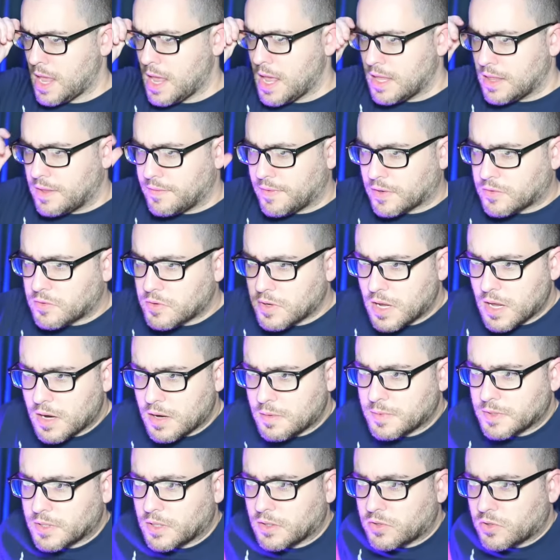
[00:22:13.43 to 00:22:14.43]
The Victory
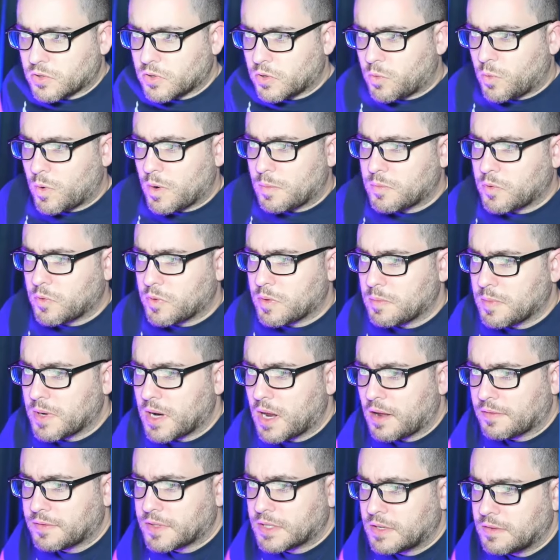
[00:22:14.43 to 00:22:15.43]
Gundam is also equipped with the
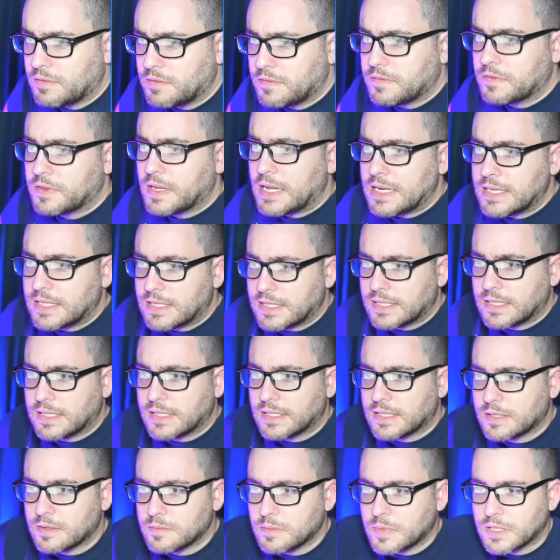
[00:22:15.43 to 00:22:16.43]
Minovsky Flight
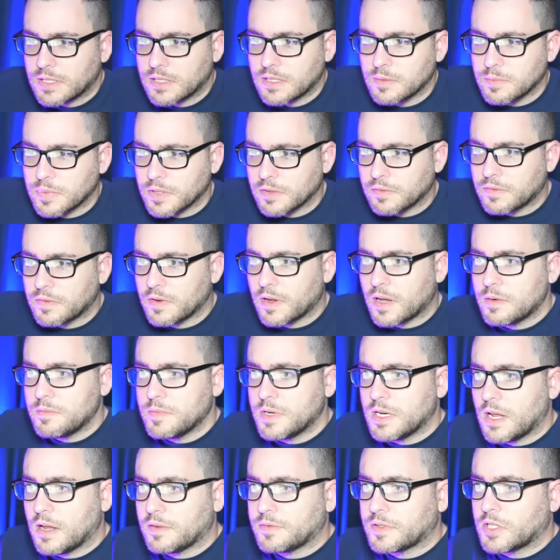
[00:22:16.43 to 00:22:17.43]
System, a simplified
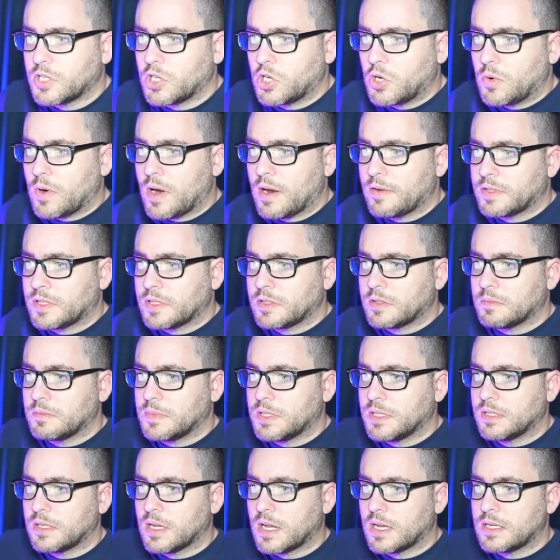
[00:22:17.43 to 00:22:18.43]
Minovsky craft system
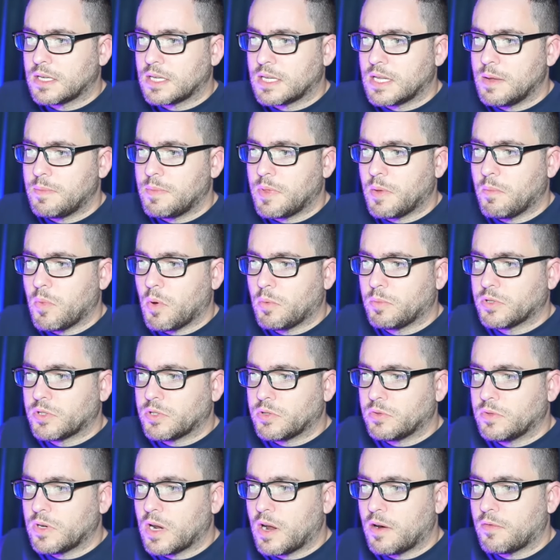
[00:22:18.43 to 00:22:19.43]
designed to keep the mobile
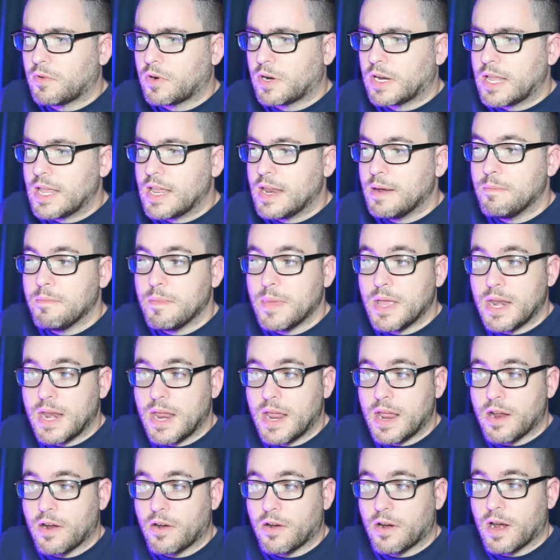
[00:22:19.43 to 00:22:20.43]
suit hovering in
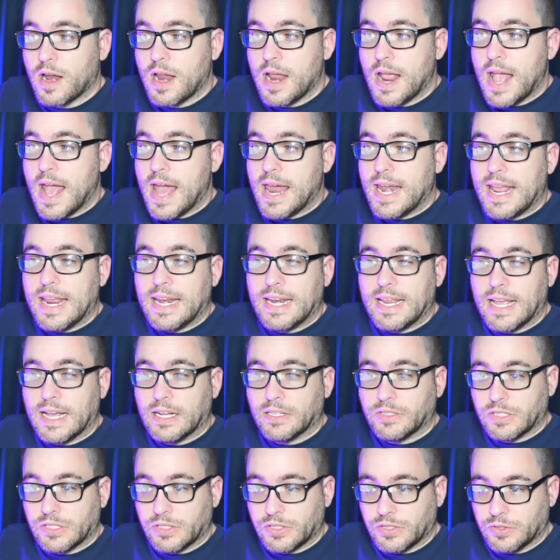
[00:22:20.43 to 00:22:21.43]
midair at any
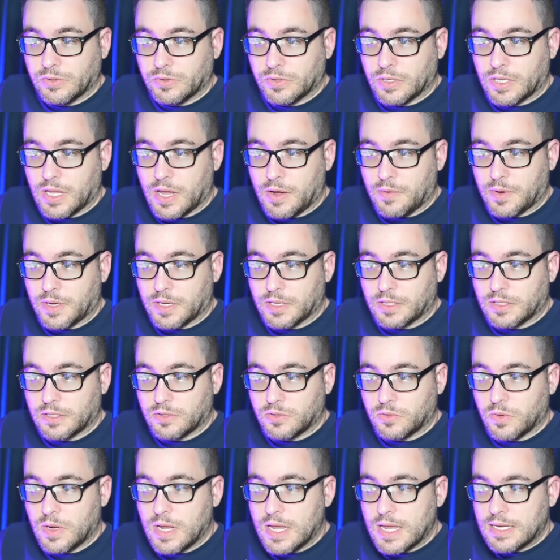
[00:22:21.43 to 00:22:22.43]
altitude, allowing it
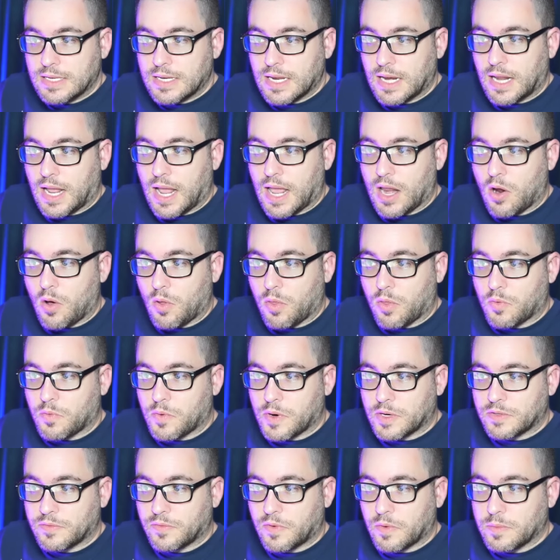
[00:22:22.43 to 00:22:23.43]
to dedicate all
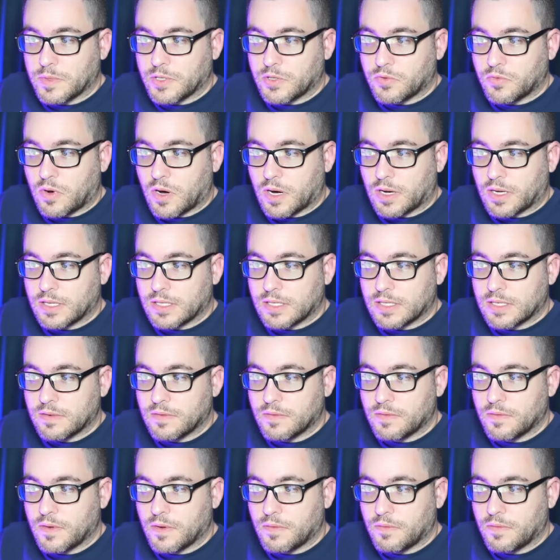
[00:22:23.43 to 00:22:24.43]
thrust from its rockets
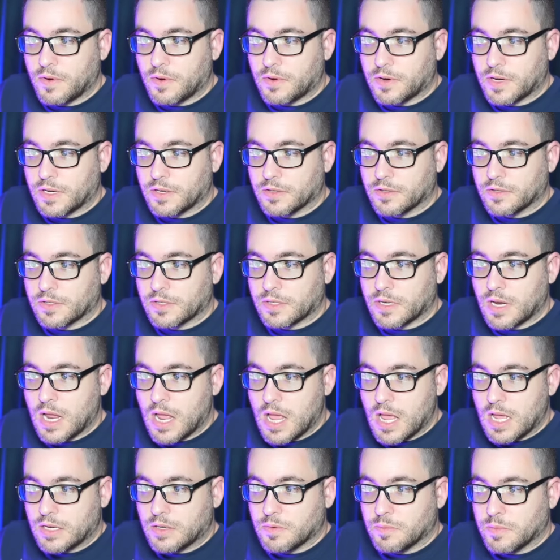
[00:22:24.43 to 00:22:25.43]
and verniers
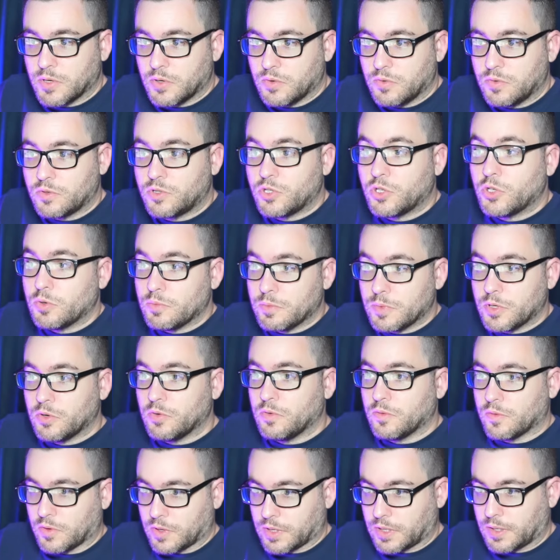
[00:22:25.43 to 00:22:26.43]
to, man- to
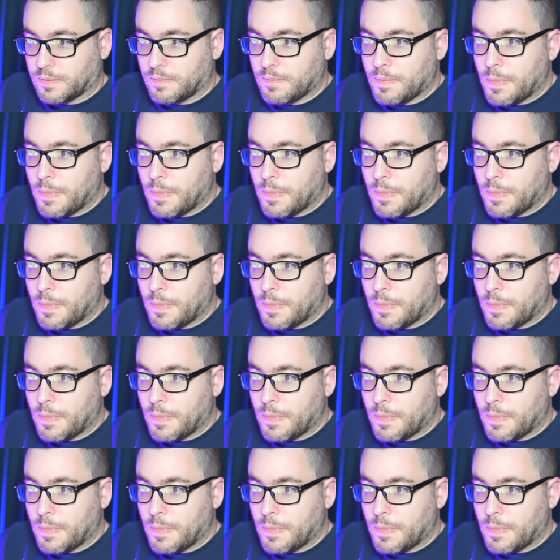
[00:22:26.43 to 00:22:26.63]
maneuvering.